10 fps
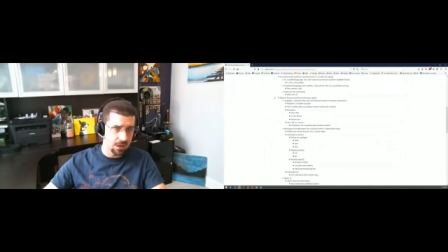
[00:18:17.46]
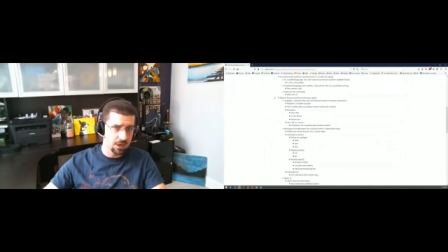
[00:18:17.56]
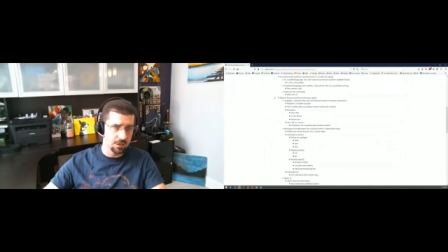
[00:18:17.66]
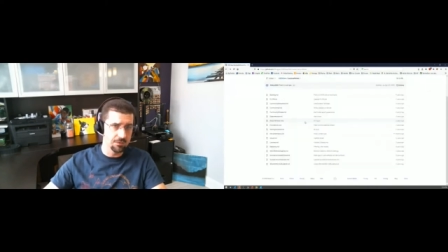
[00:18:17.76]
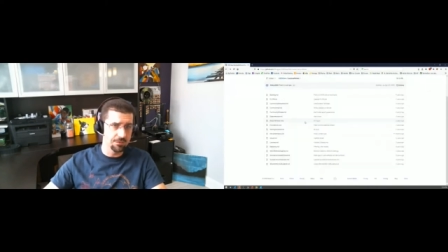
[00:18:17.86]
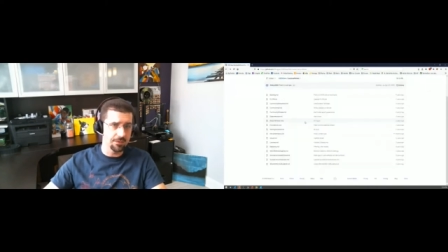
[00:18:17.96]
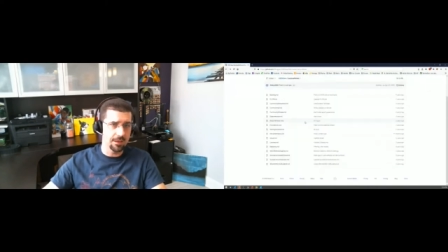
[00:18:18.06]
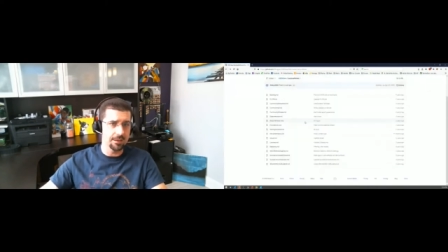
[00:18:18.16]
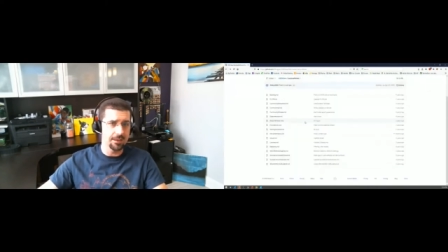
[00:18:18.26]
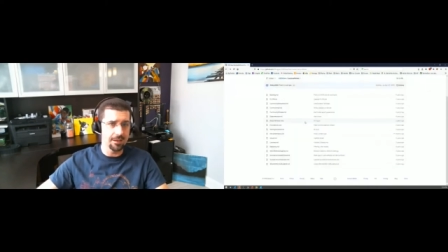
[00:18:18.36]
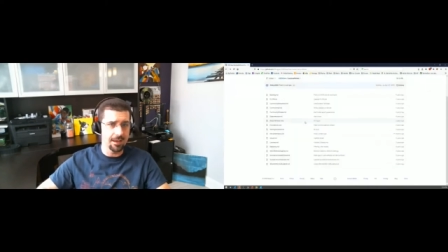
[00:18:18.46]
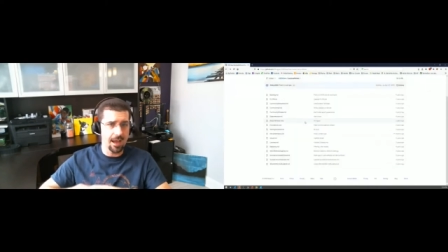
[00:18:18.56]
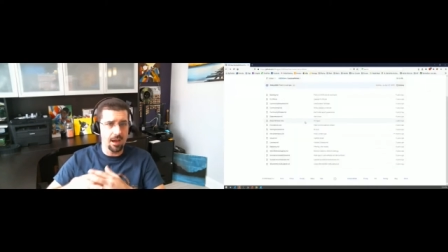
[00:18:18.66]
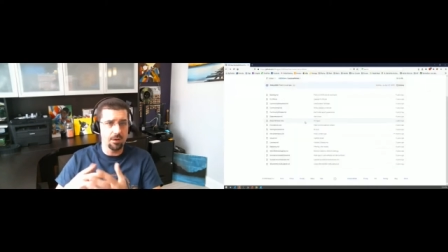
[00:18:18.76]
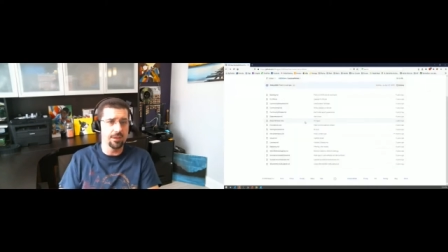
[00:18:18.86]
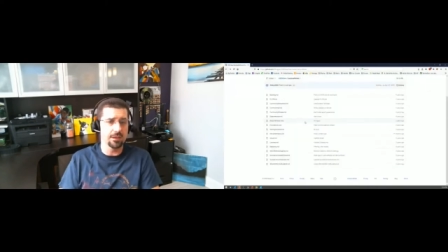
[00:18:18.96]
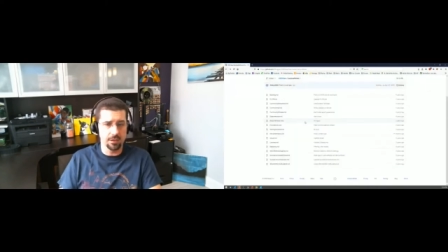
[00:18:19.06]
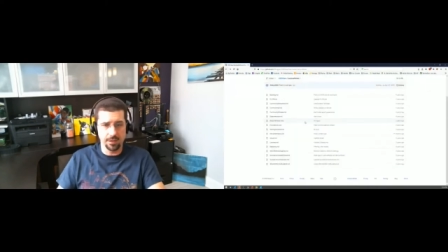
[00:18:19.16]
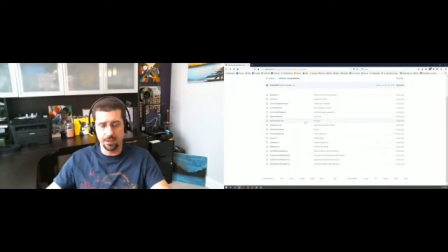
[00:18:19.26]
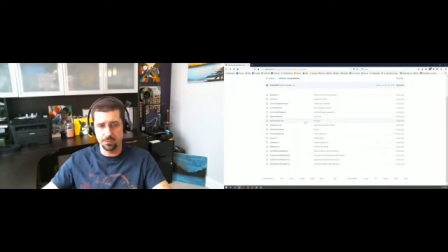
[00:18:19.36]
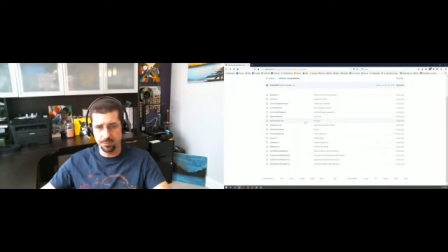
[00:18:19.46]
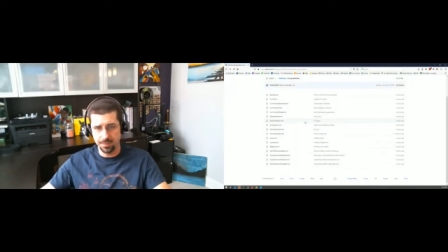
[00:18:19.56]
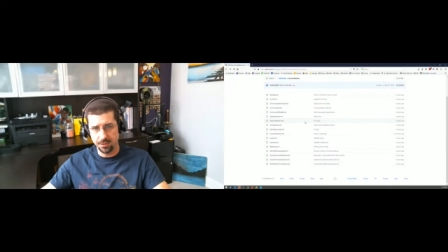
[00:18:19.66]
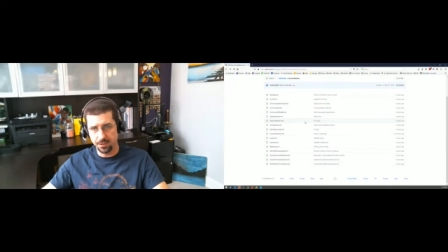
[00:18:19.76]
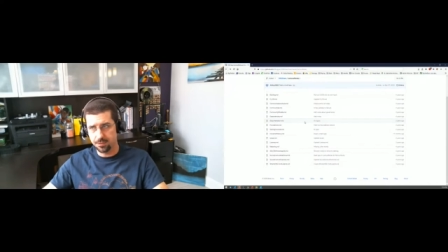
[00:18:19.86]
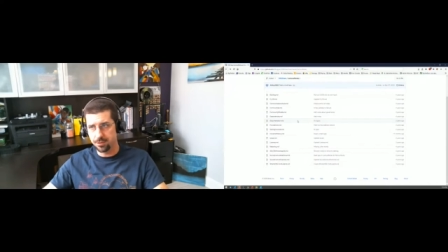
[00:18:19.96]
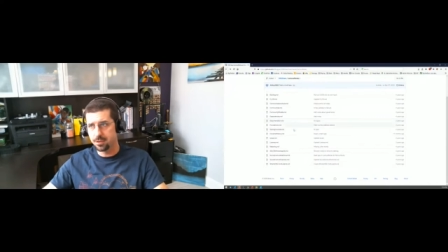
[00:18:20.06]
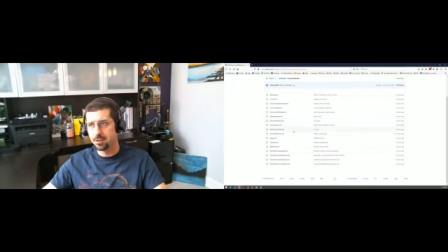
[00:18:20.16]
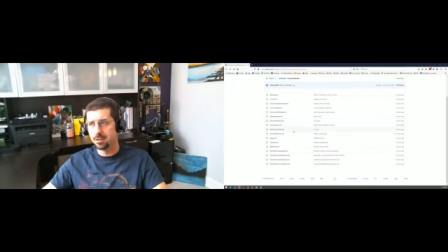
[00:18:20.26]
of how that class will be delivered.